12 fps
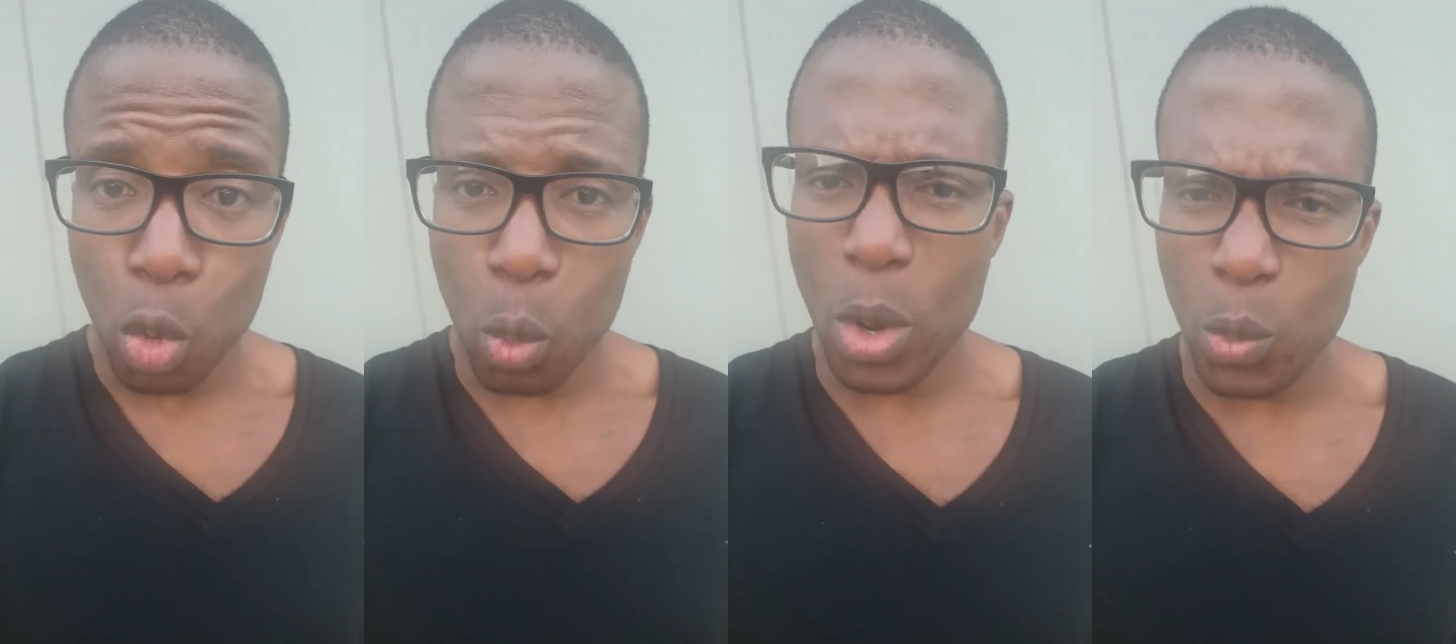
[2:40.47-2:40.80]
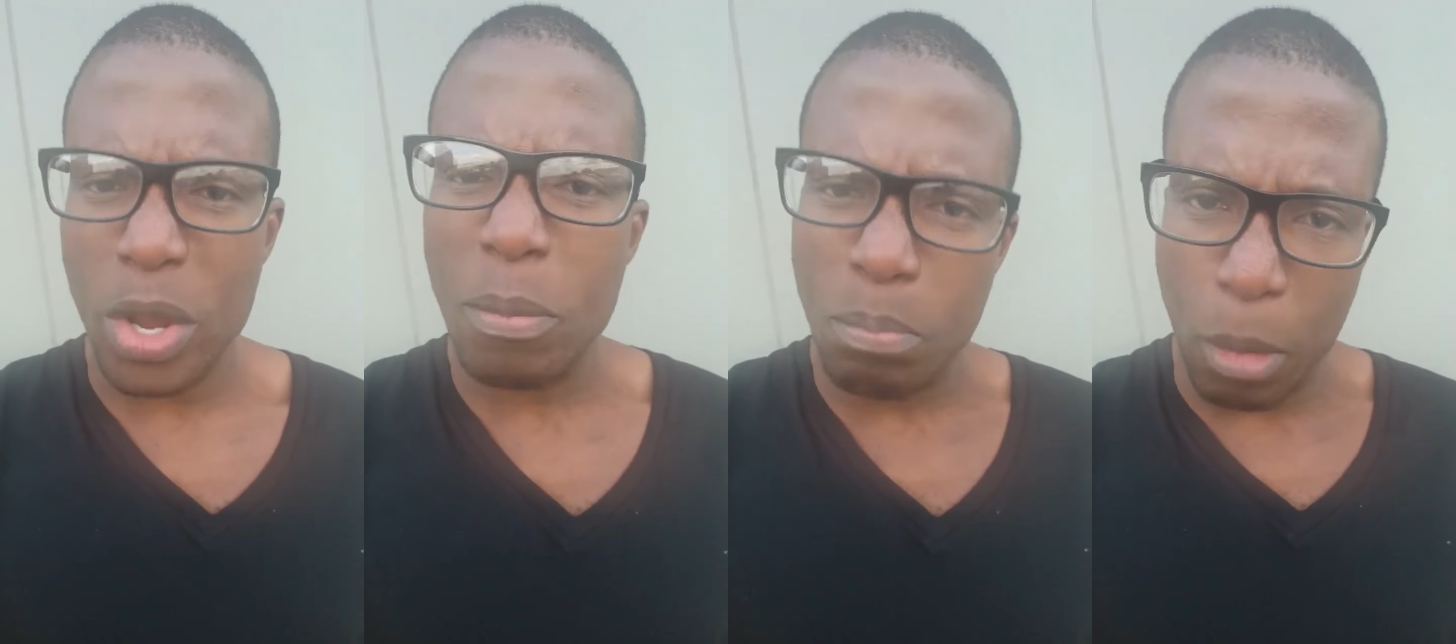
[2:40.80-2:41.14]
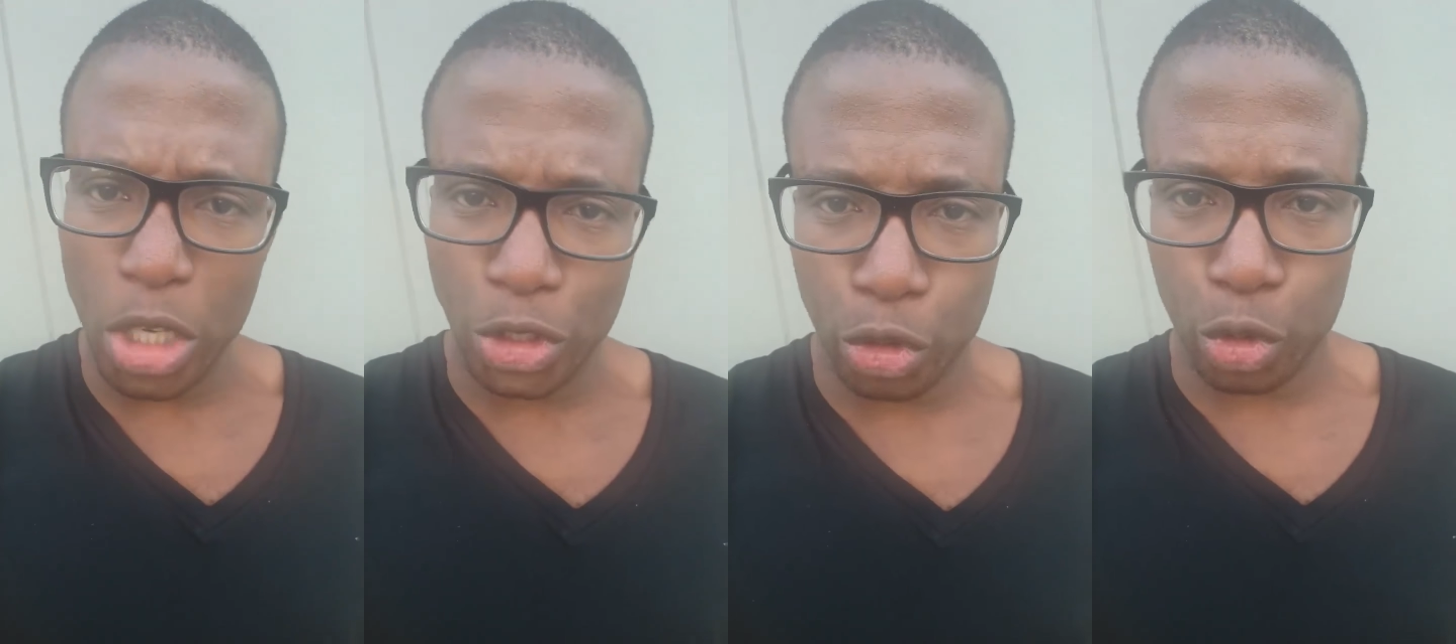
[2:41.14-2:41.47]
when we
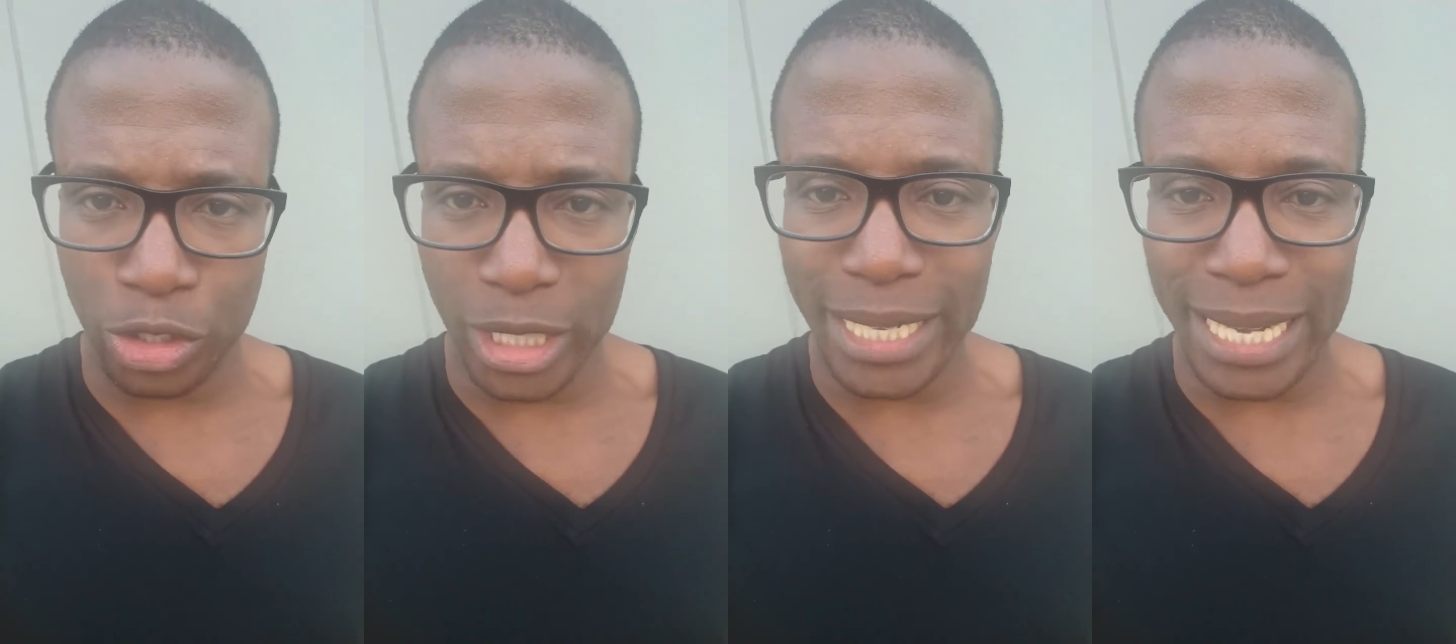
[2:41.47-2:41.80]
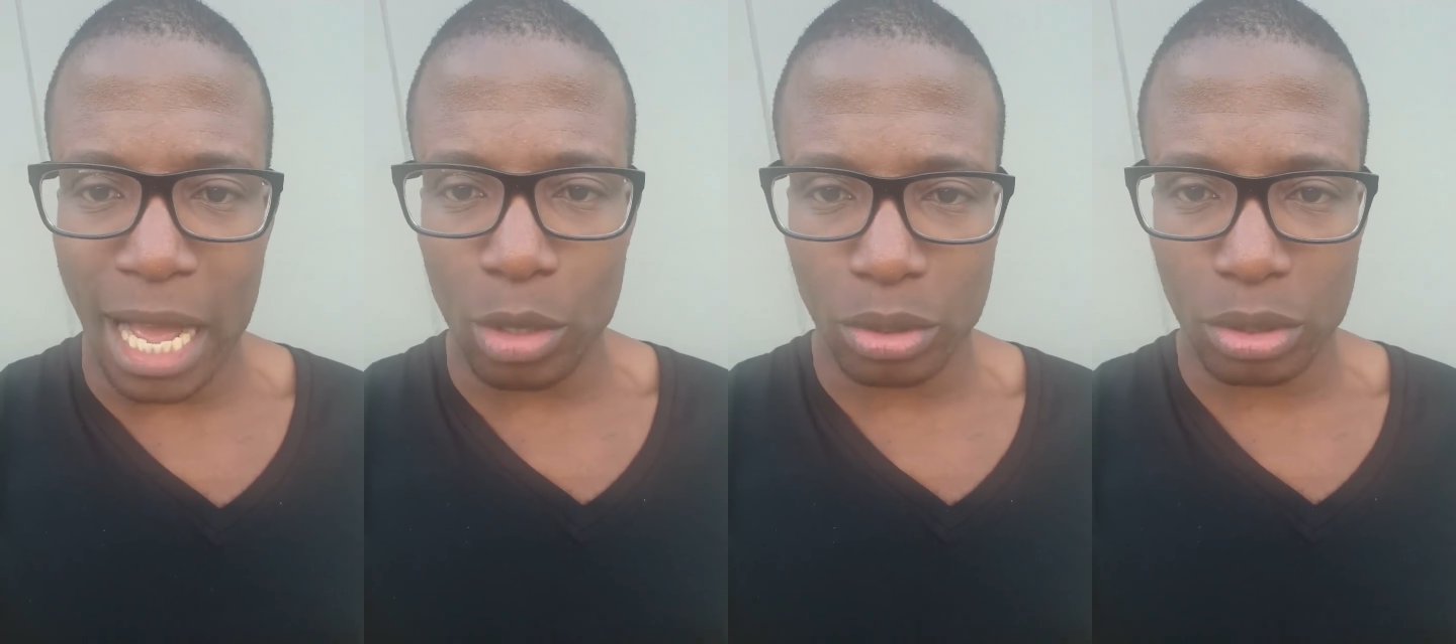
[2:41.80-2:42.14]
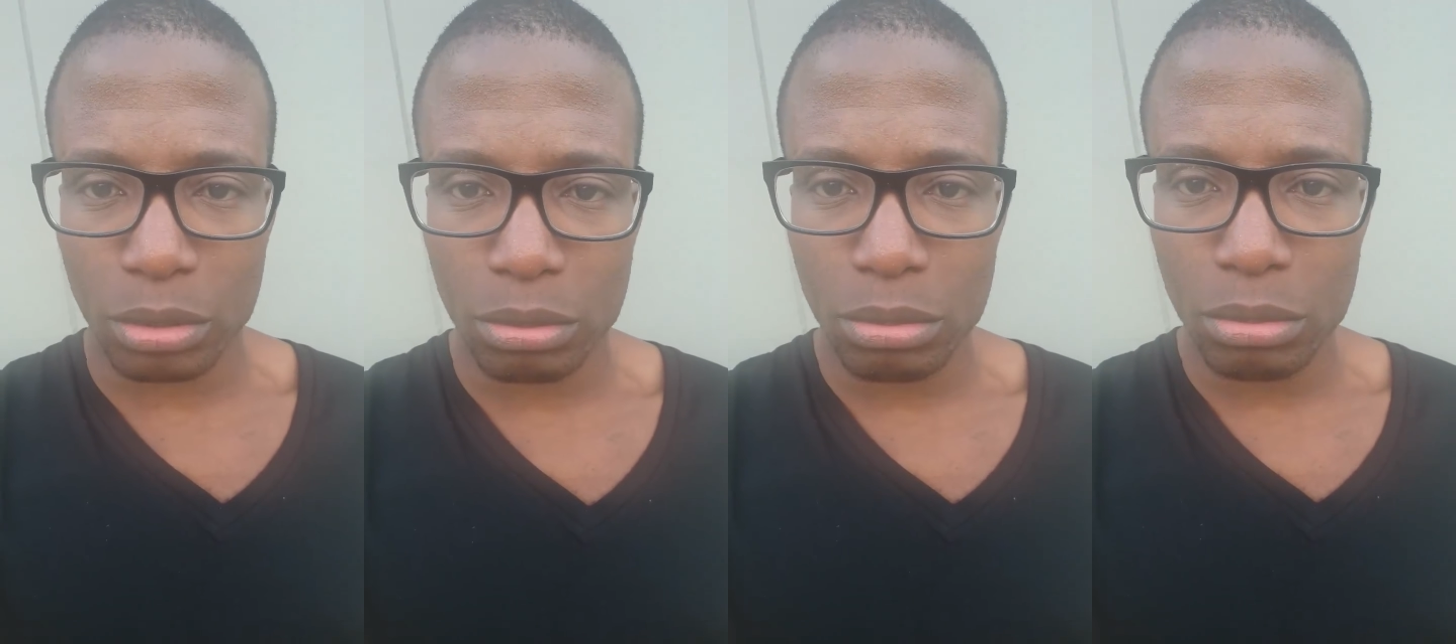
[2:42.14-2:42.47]
march to State House,